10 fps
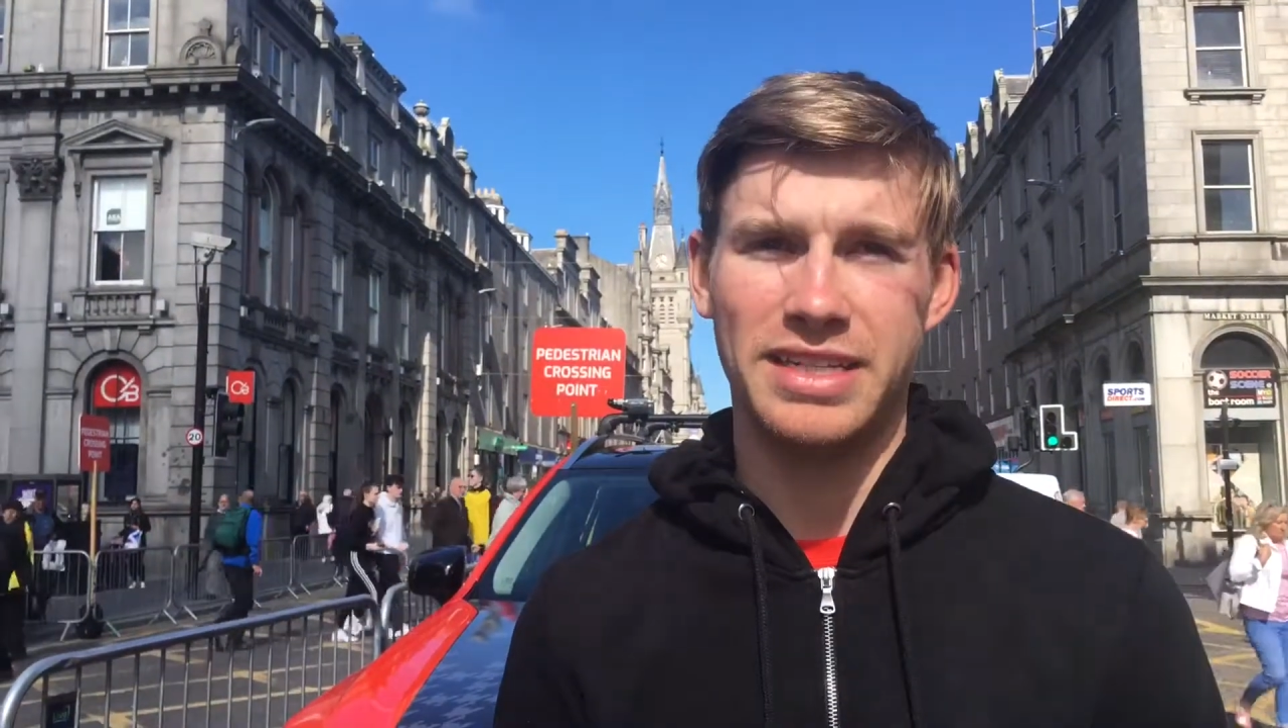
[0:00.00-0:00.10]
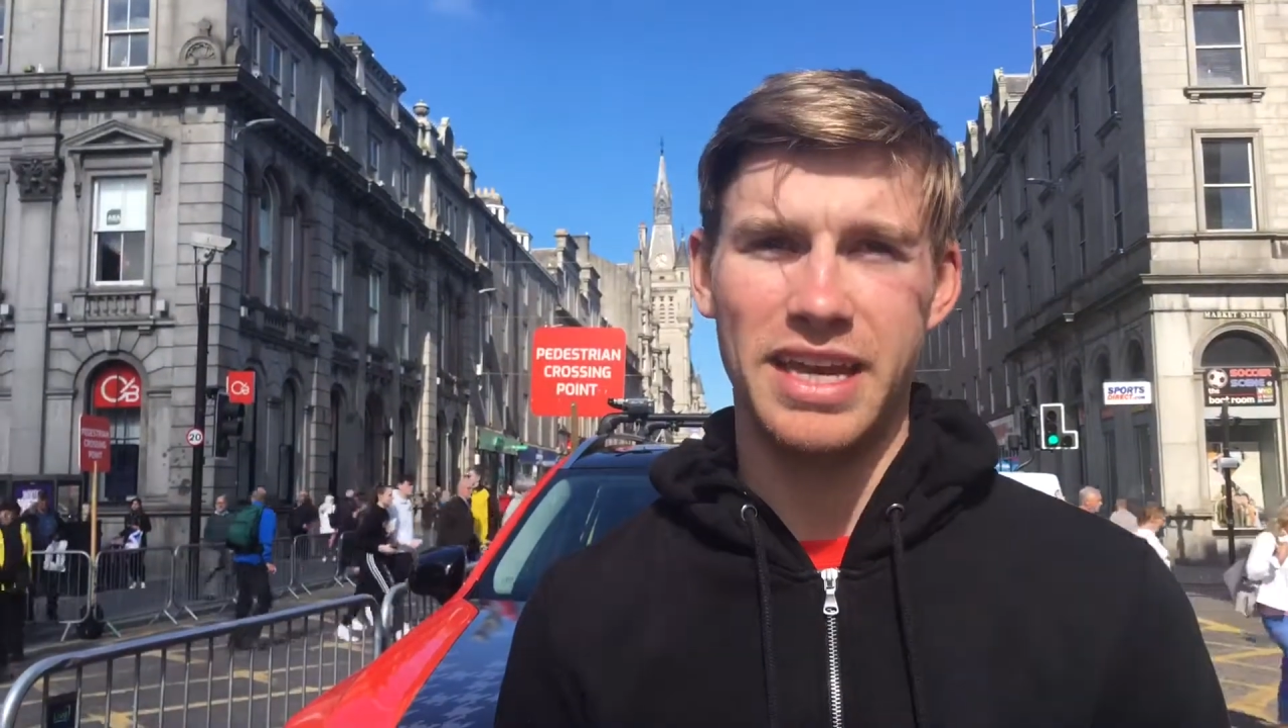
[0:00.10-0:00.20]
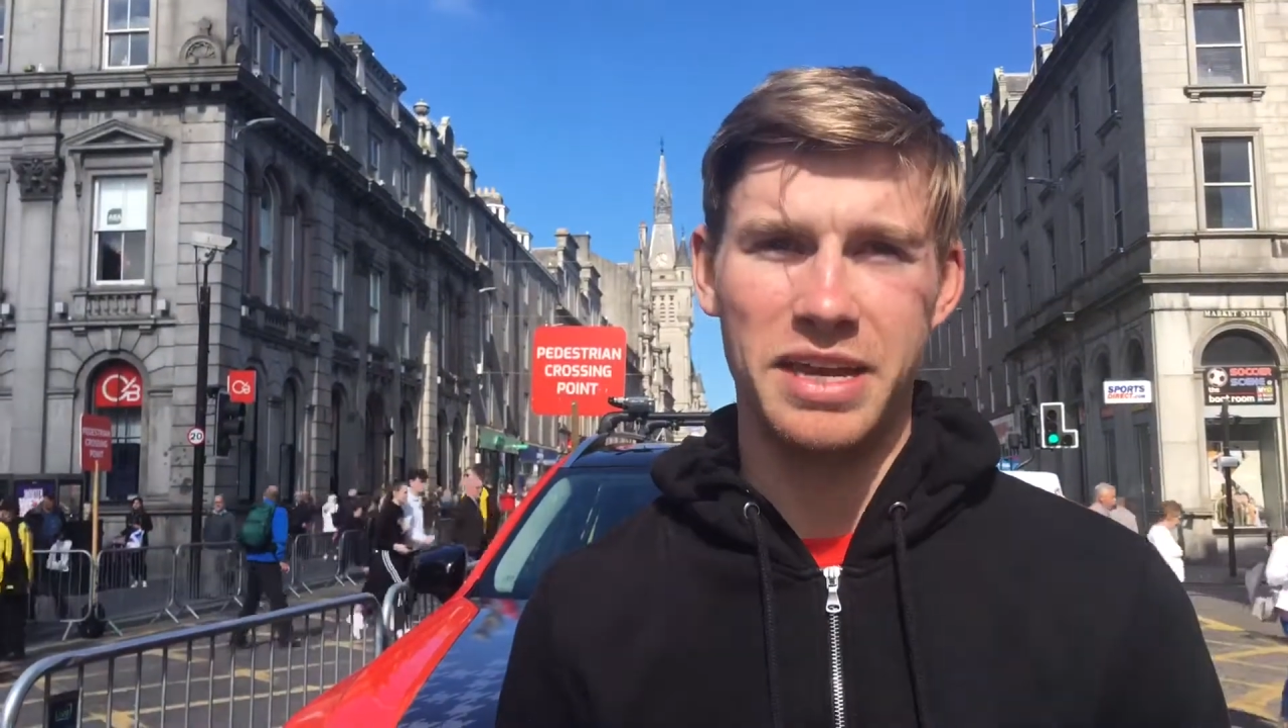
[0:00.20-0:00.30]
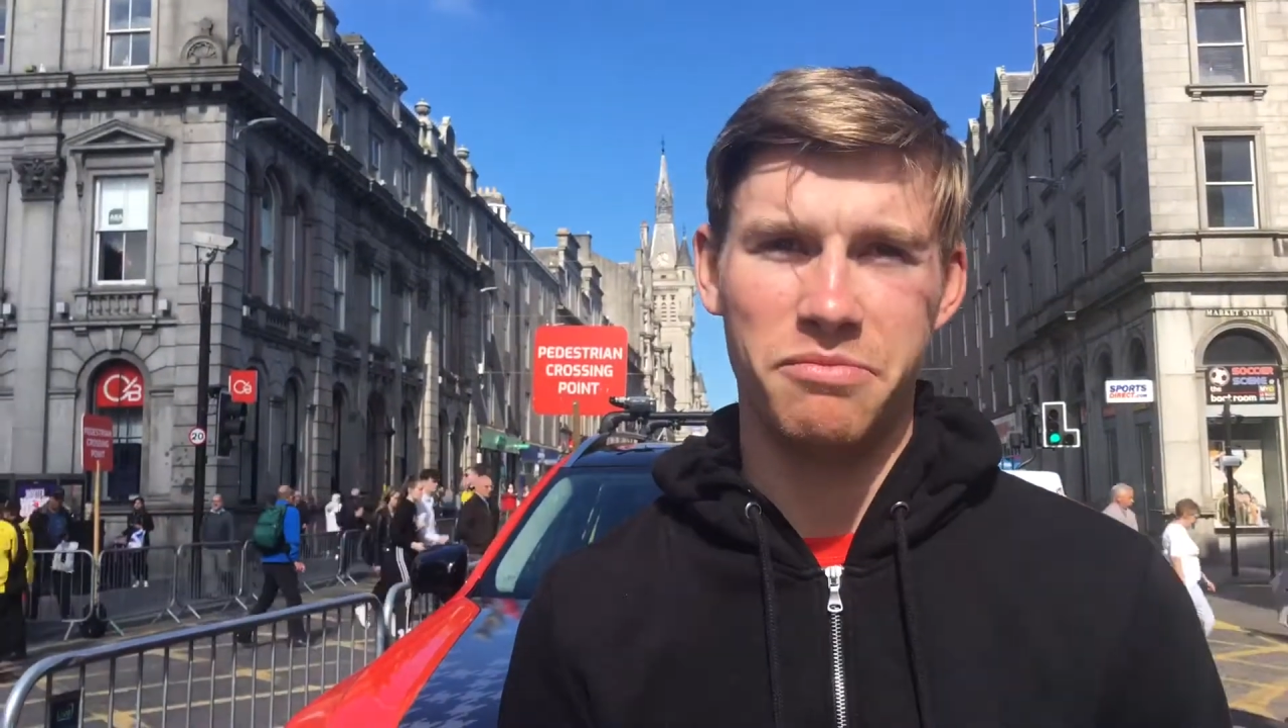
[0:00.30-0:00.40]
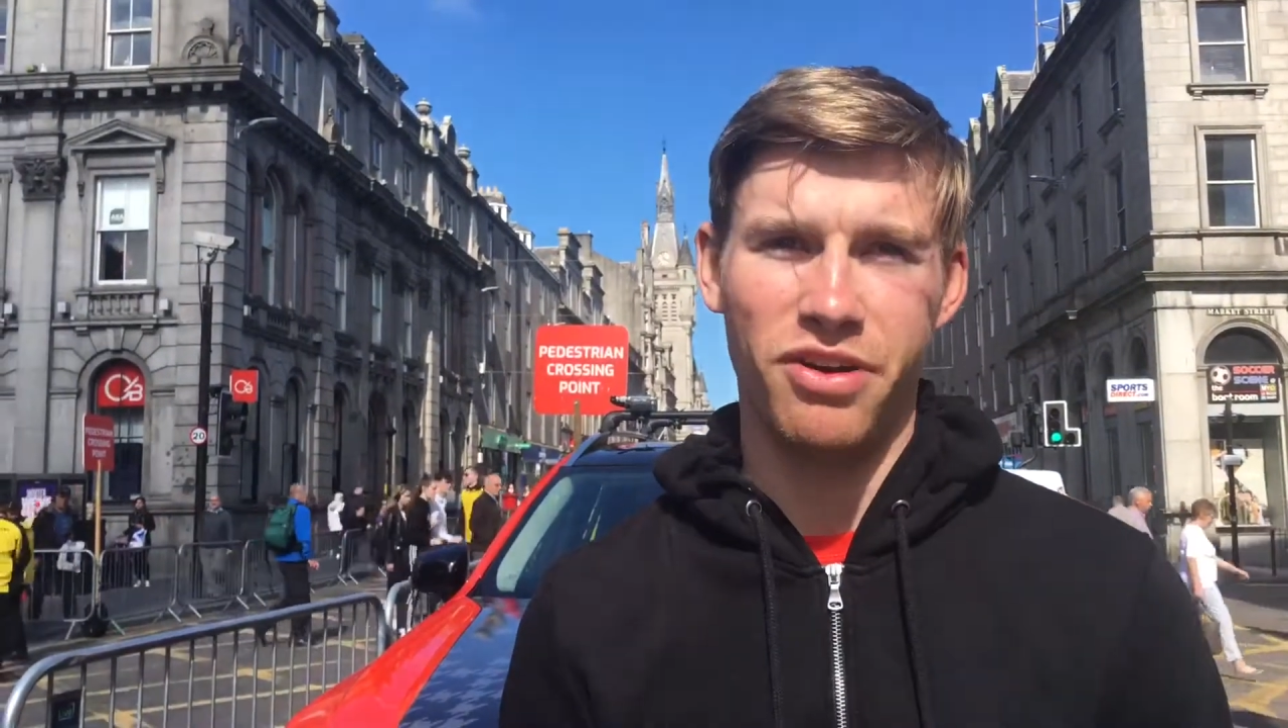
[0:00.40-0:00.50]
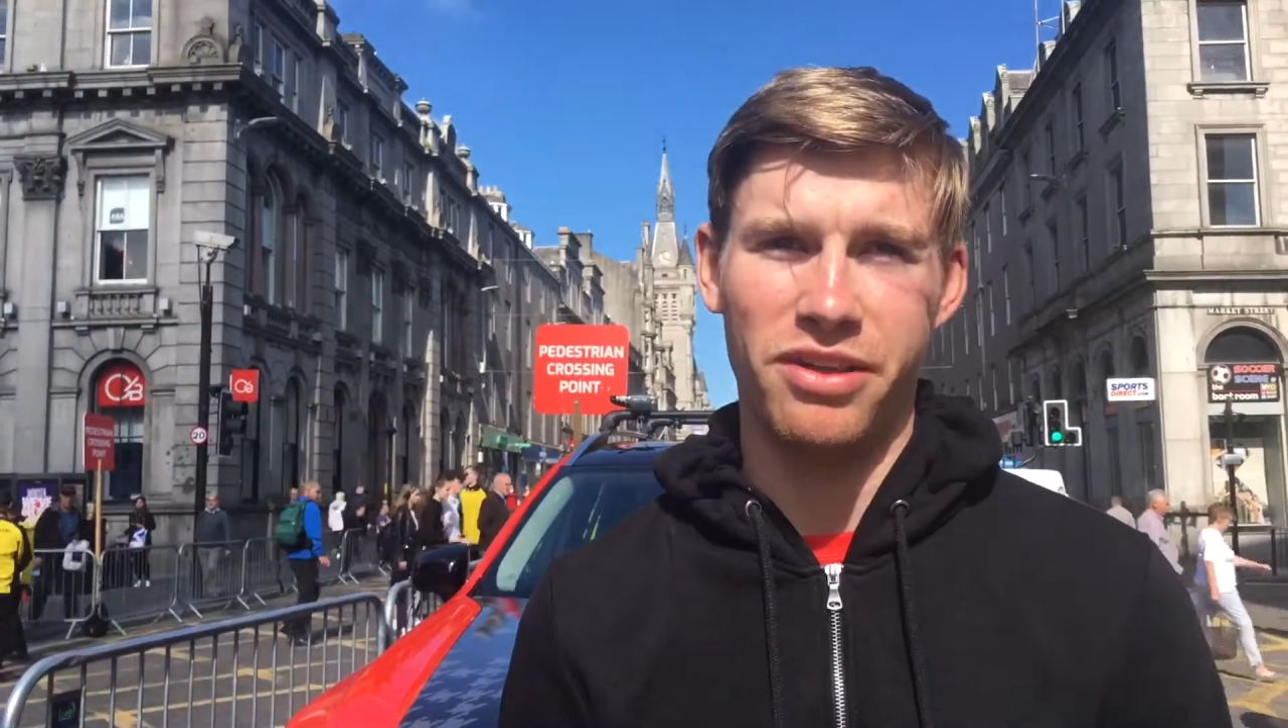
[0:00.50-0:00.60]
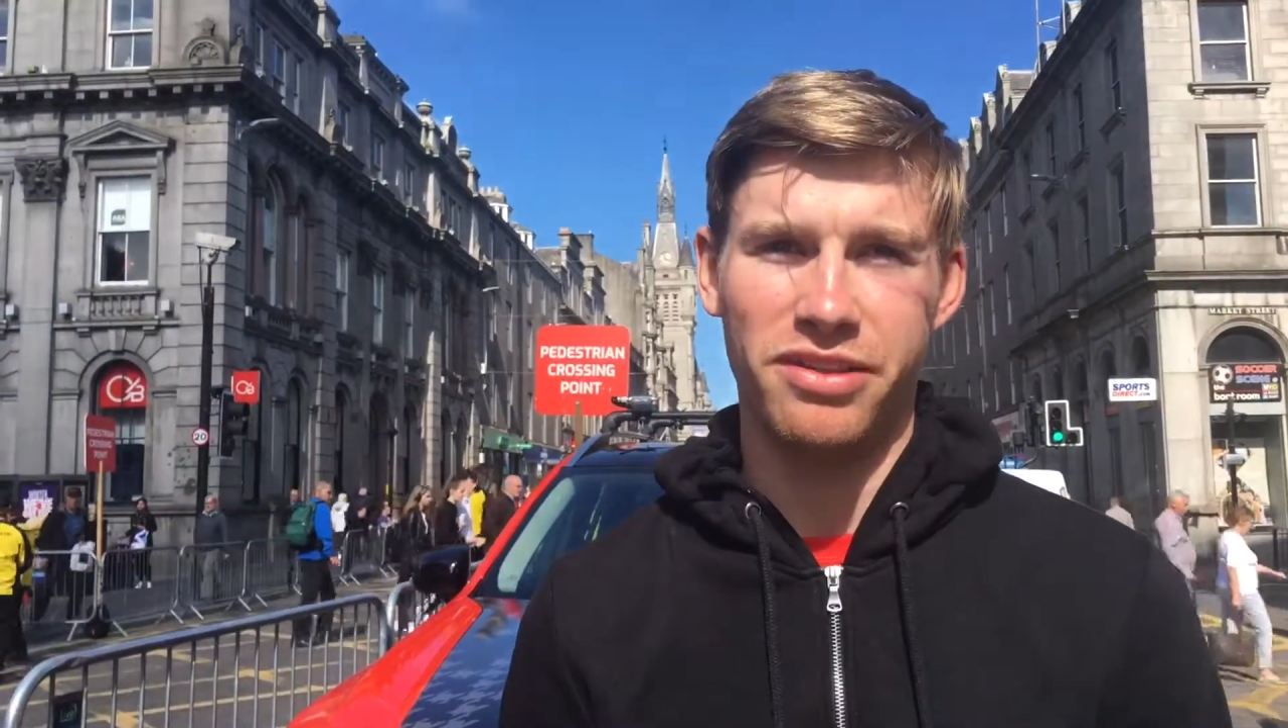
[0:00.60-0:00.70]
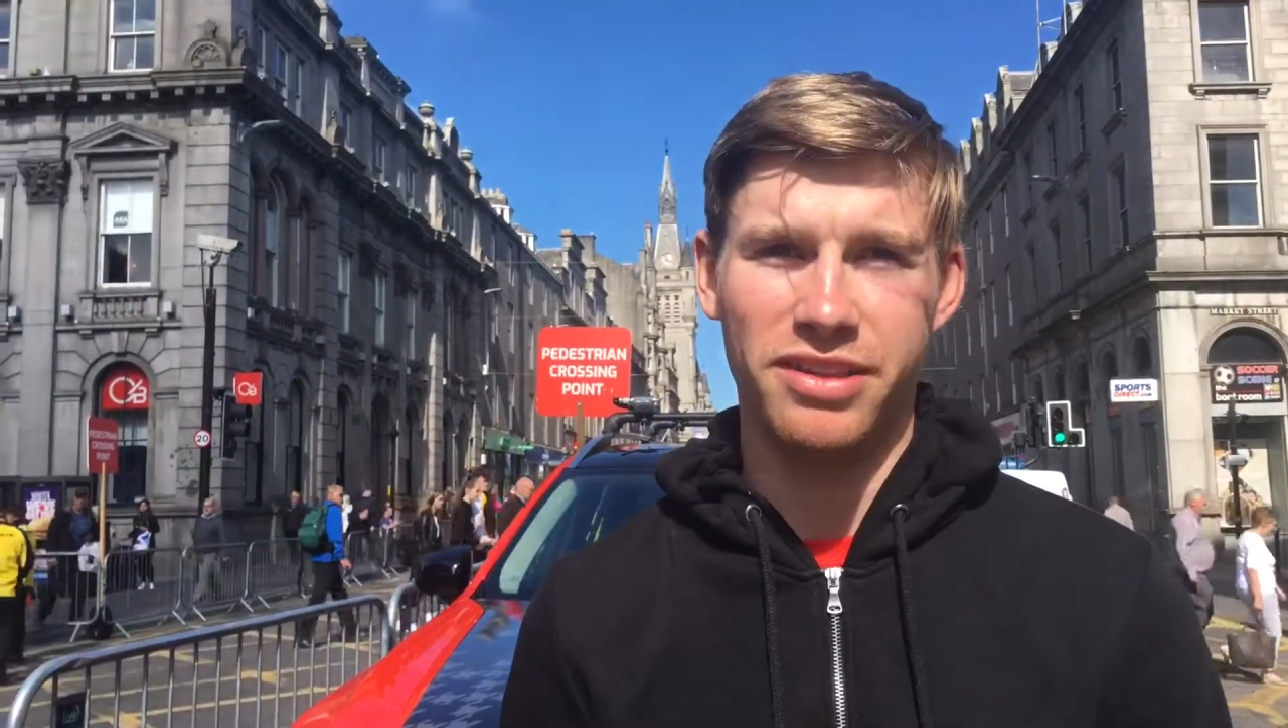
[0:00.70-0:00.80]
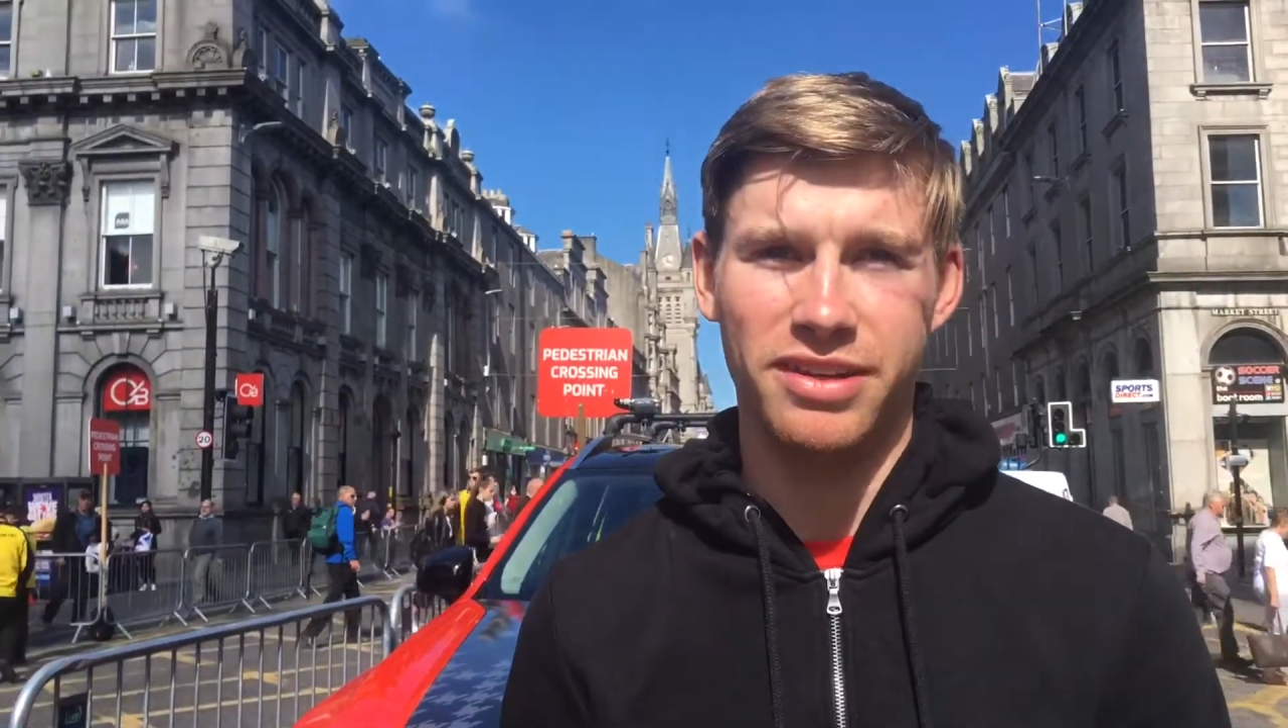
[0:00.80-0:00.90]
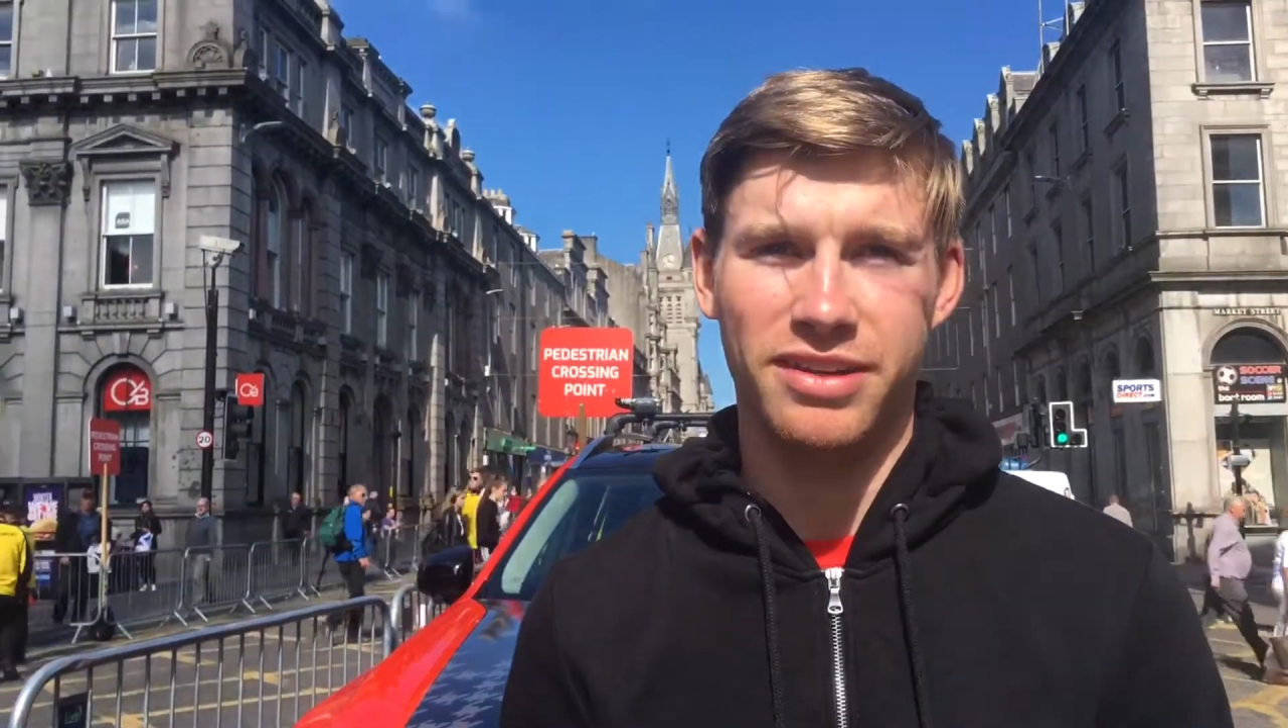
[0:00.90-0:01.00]
team
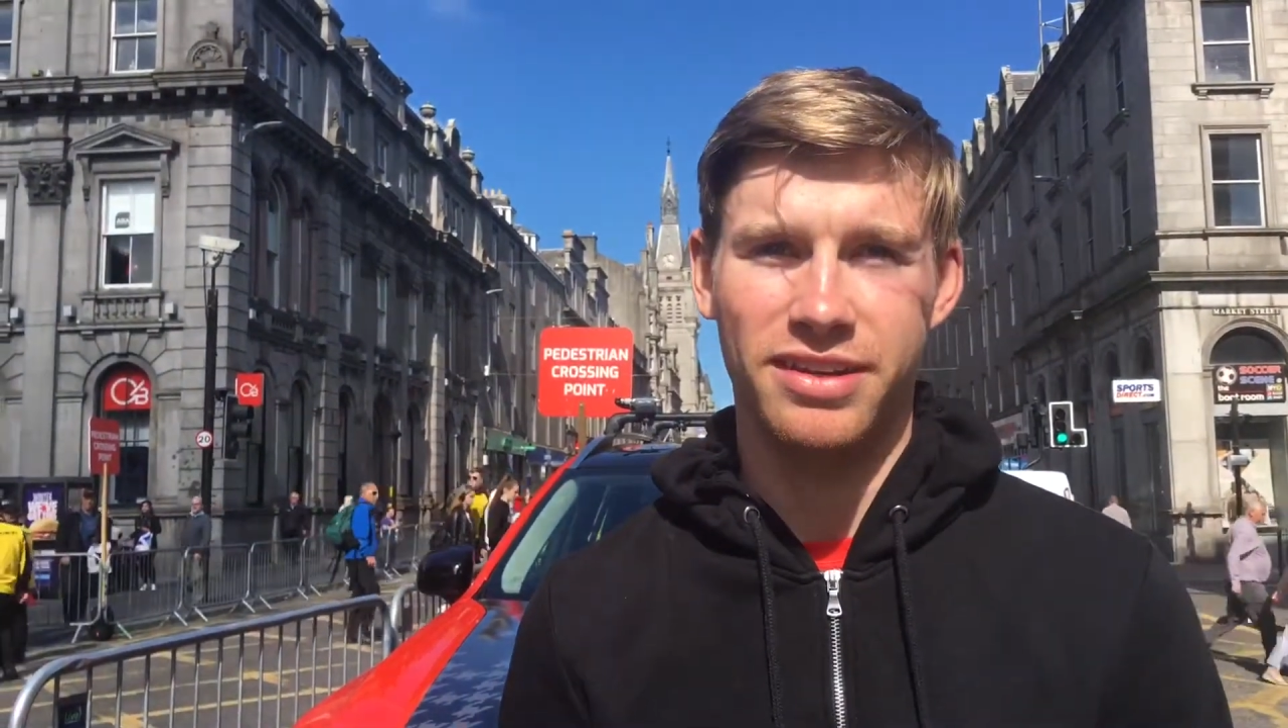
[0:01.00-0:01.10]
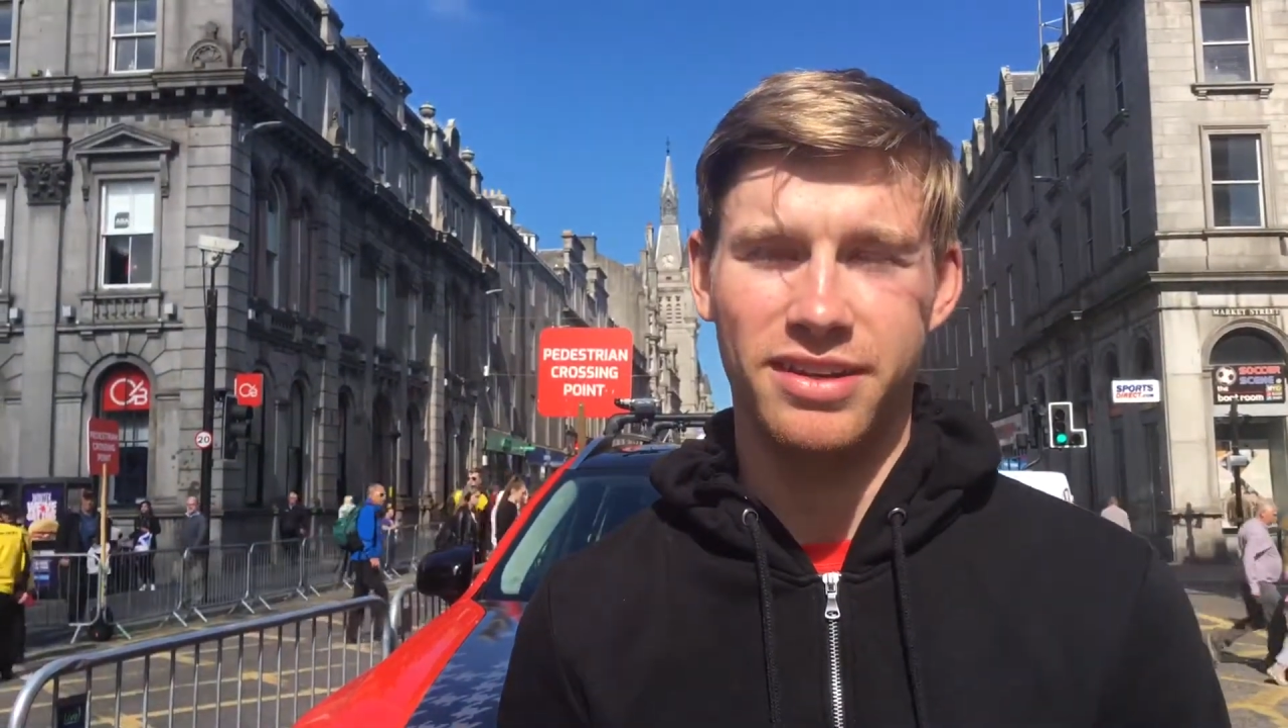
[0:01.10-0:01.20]
rather than,